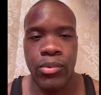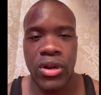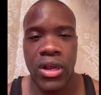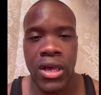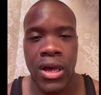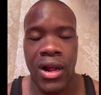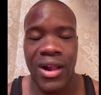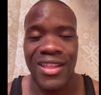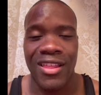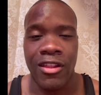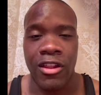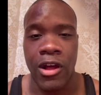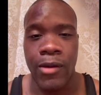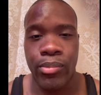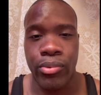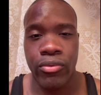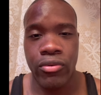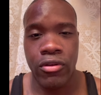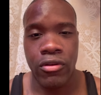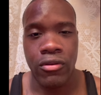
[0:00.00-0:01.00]
They call it
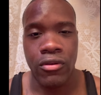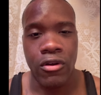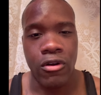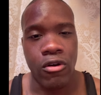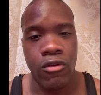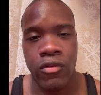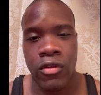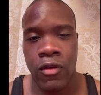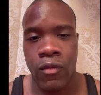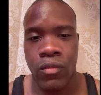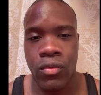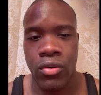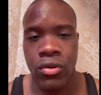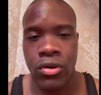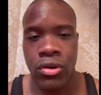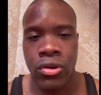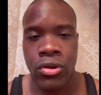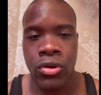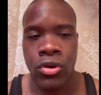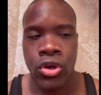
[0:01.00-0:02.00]
Stupples. You know,
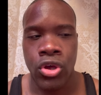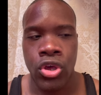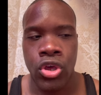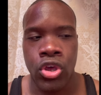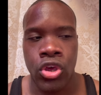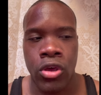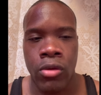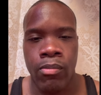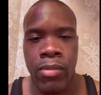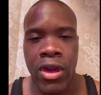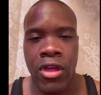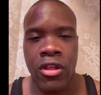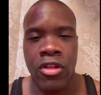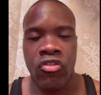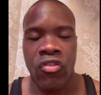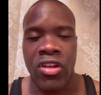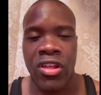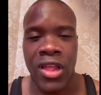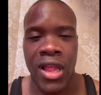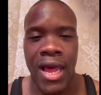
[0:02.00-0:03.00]
someone basically
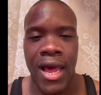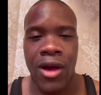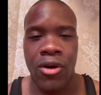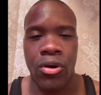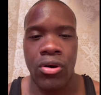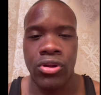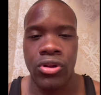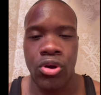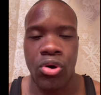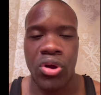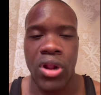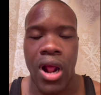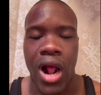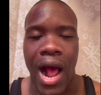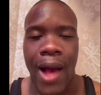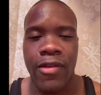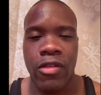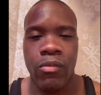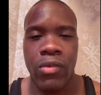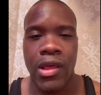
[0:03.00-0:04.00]
trying to slide you know, on the
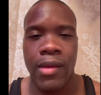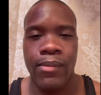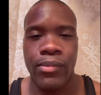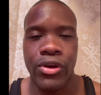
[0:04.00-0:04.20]
ops man.